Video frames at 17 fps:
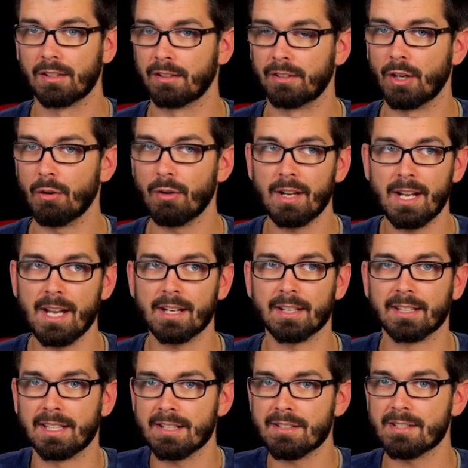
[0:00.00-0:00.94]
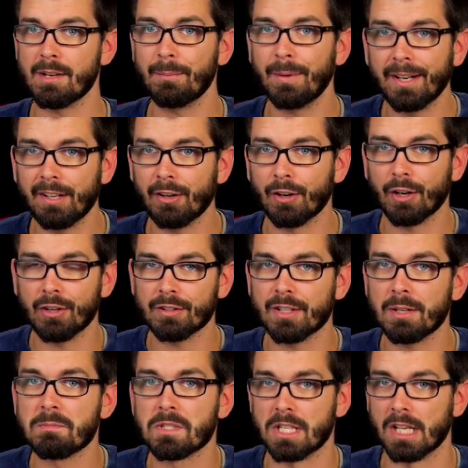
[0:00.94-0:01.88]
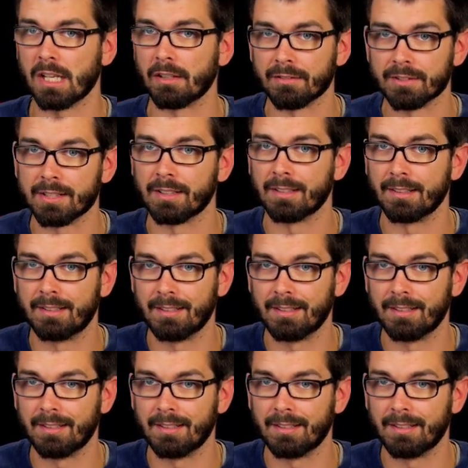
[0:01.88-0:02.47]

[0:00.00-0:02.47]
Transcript: go ahead, get somebody to hurt themselves.